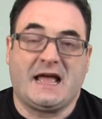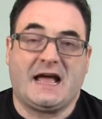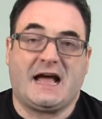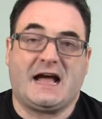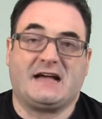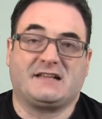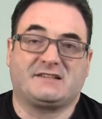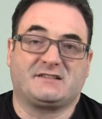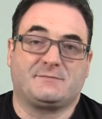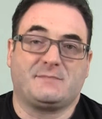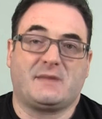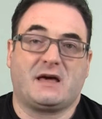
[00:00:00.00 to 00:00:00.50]

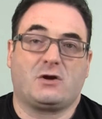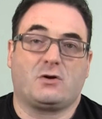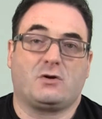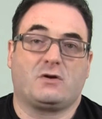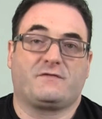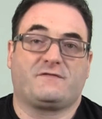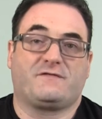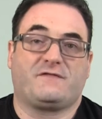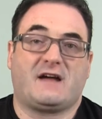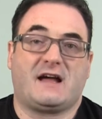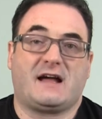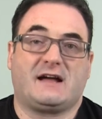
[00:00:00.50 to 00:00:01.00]
As a matter
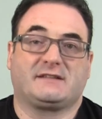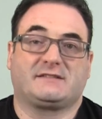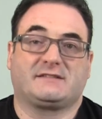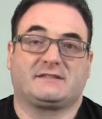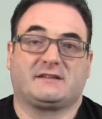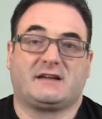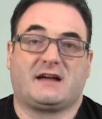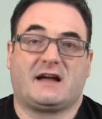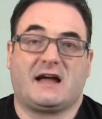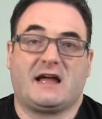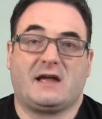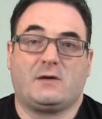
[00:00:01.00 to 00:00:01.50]
of fact,
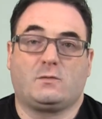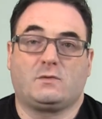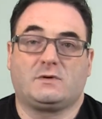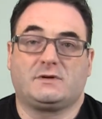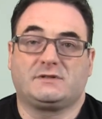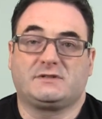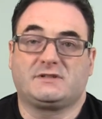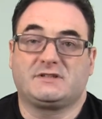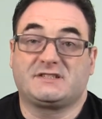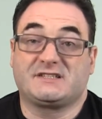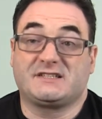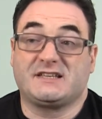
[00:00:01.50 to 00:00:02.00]
I
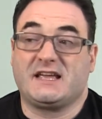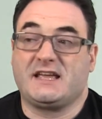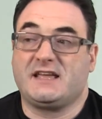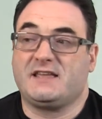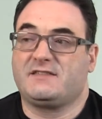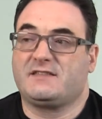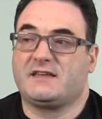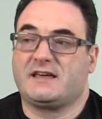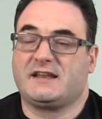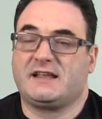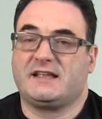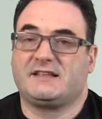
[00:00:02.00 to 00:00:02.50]
would say
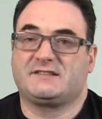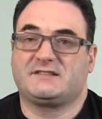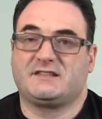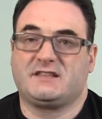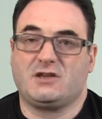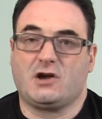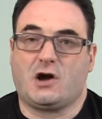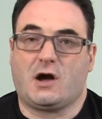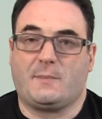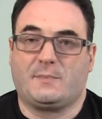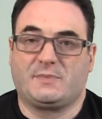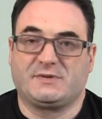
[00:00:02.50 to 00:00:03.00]
that it's
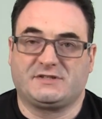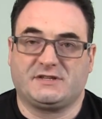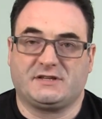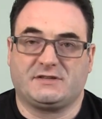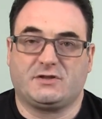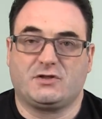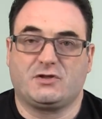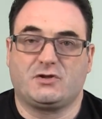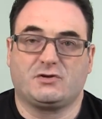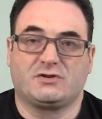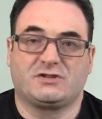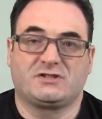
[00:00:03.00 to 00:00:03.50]
the
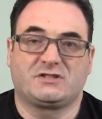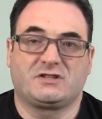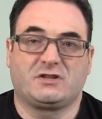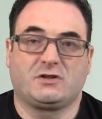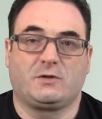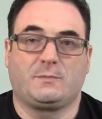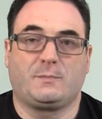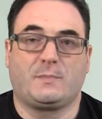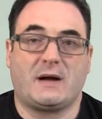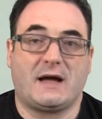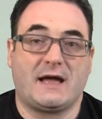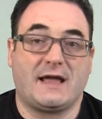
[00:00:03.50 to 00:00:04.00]
opposite. They're still
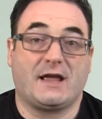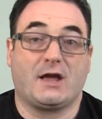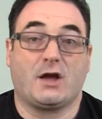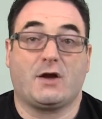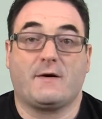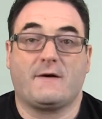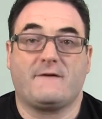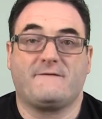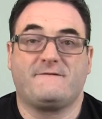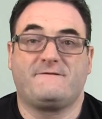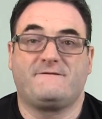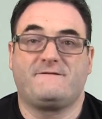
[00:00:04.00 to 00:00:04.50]
buying
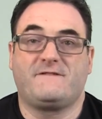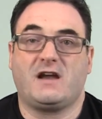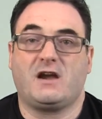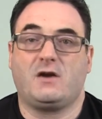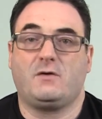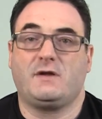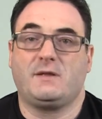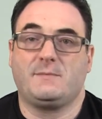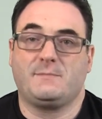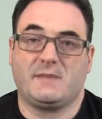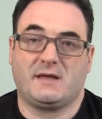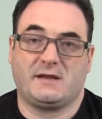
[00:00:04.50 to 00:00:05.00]

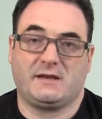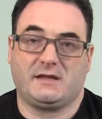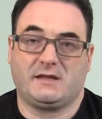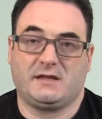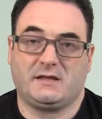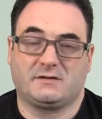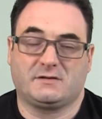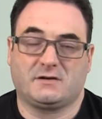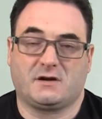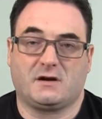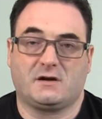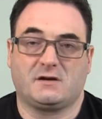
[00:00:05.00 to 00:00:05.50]
very many
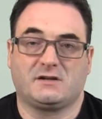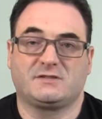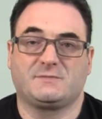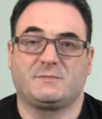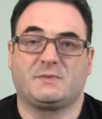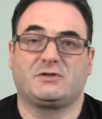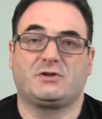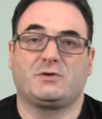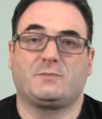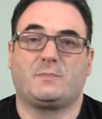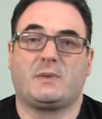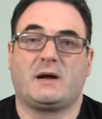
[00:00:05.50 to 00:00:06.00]
guitars,
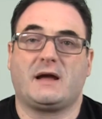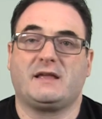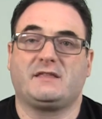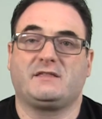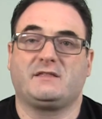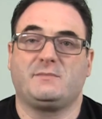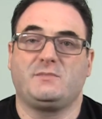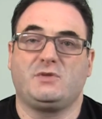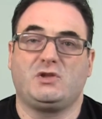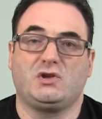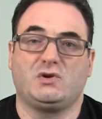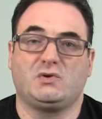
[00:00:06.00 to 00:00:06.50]
but they're buying
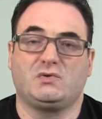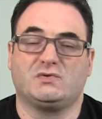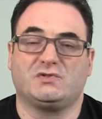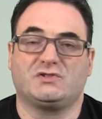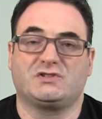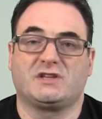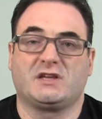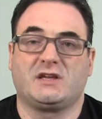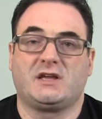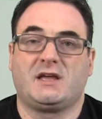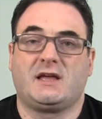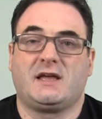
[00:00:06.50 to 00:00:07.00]
them
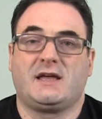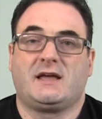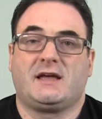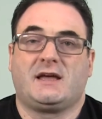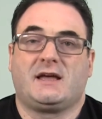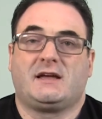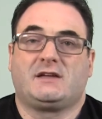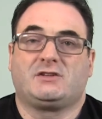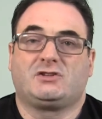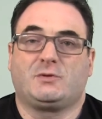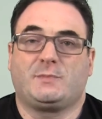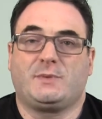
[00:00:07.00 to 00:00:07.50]
used.
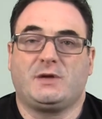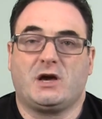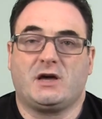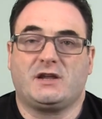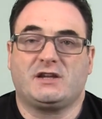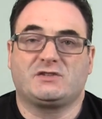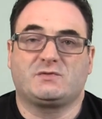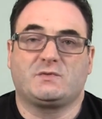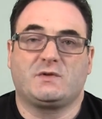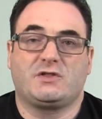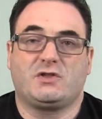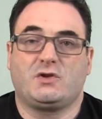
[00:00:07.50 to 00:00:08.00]
To be
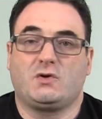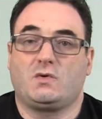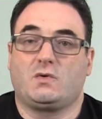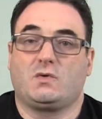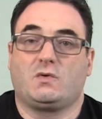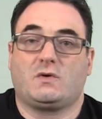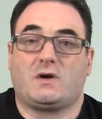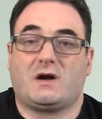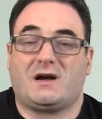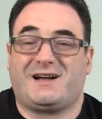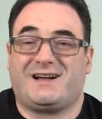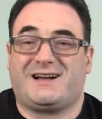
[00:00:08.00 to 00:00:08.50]
honest with you,
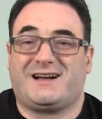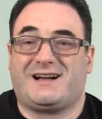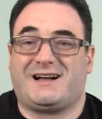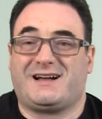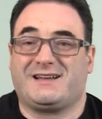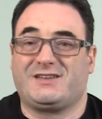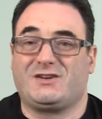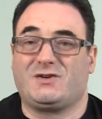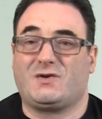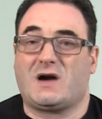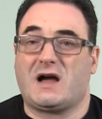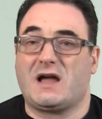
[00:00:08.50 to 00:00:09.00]

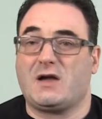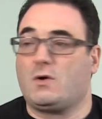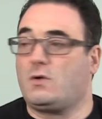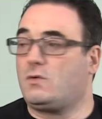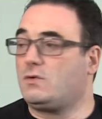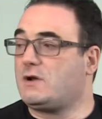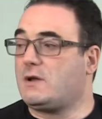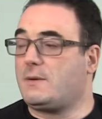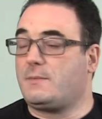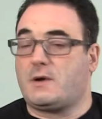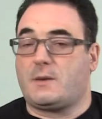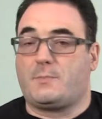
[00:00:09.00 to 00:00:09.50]
I
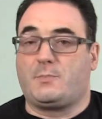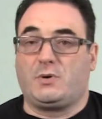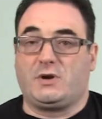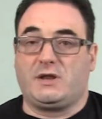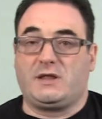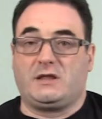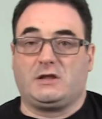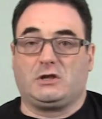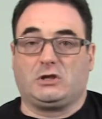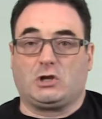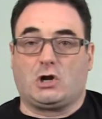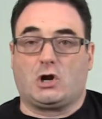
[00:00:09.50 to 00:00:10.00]
own a
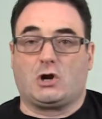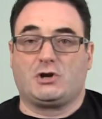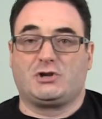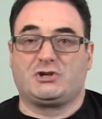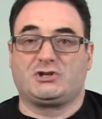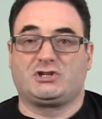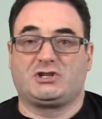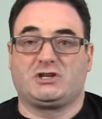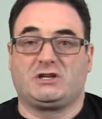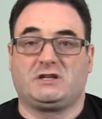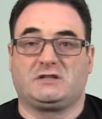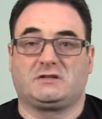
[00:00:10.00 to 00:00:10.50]
pretty
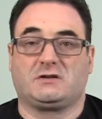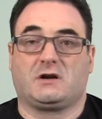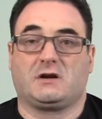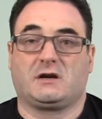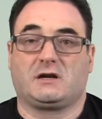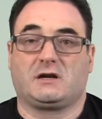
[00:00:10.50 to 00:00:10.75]
large guitar